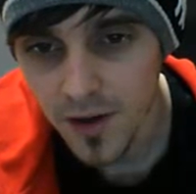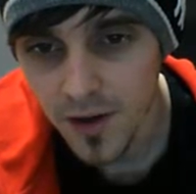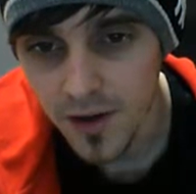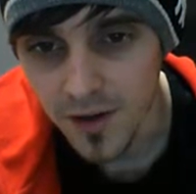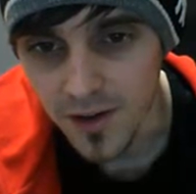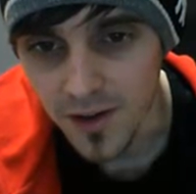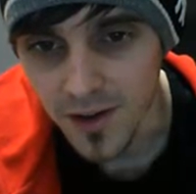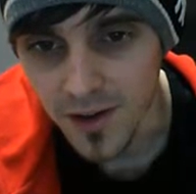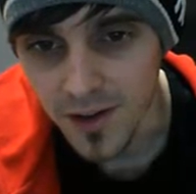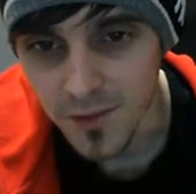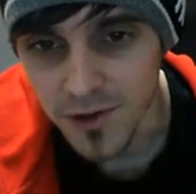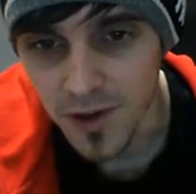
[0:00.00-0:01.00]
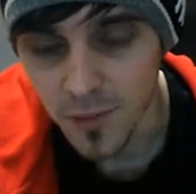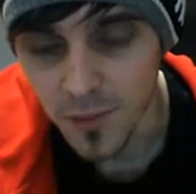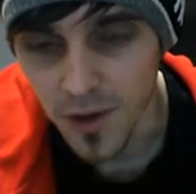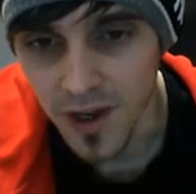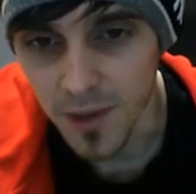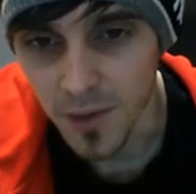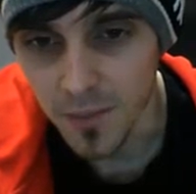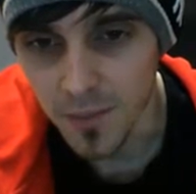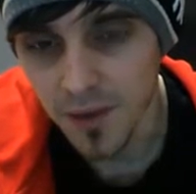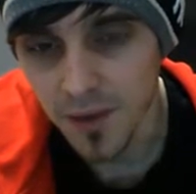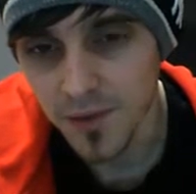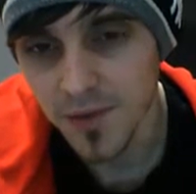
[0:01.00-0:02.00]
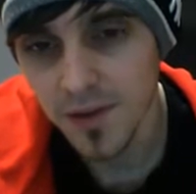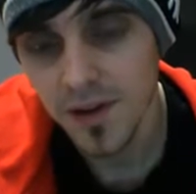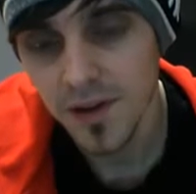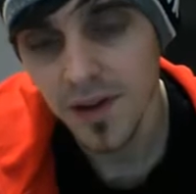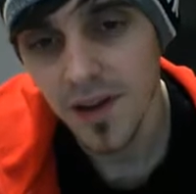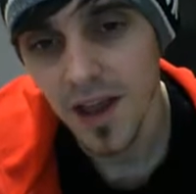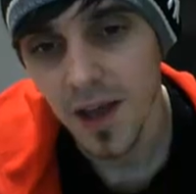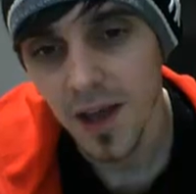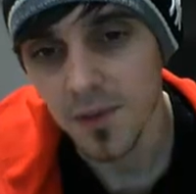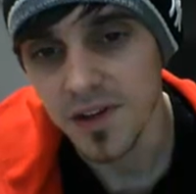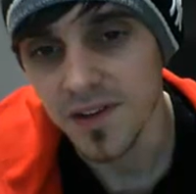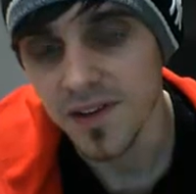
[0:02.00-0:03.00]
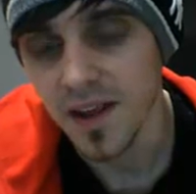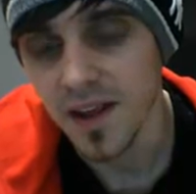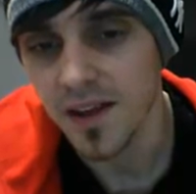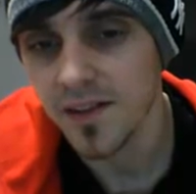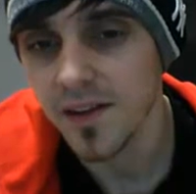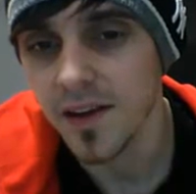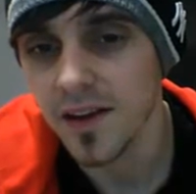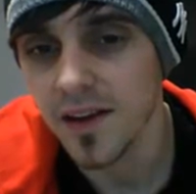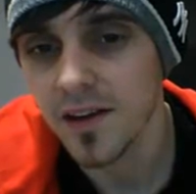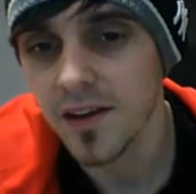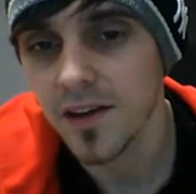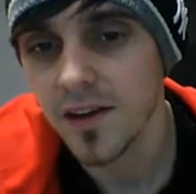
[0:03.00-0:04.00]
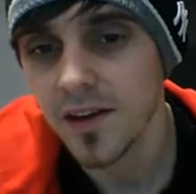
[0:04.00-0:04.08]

oh god, let me try and work out my maths. How much is that? That's like